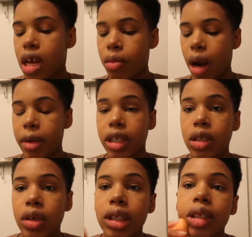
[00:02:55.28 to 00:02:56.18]
and probably to
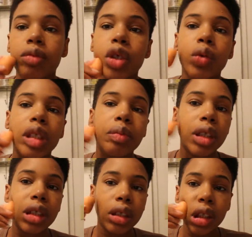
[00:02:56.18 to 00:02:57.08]
go get some new
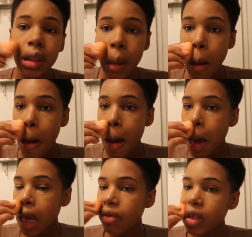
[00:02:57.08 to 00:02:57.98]
sponges,
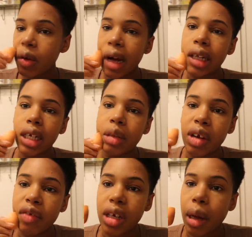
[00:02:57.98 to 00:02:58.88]
even though I clean them
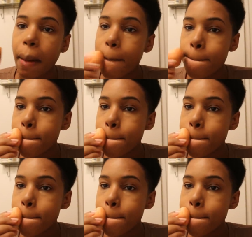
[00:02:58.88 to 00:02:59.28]
every day.